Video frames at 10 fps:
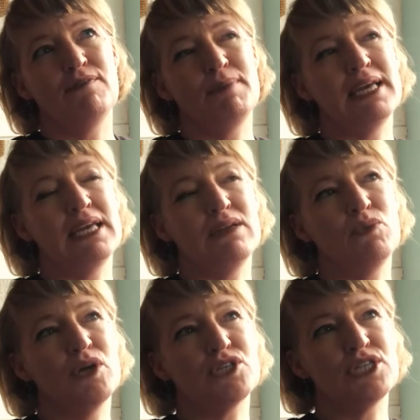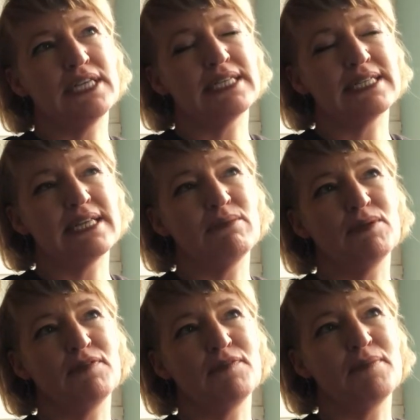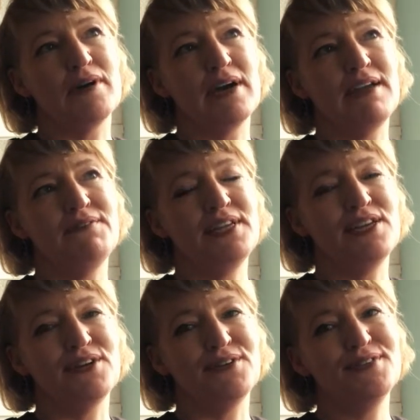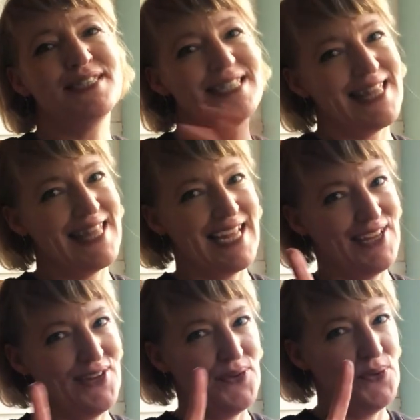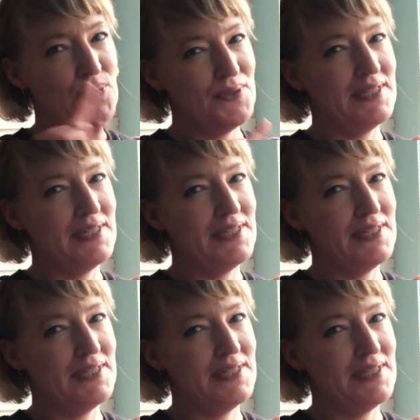been watching some of my videos, thank you.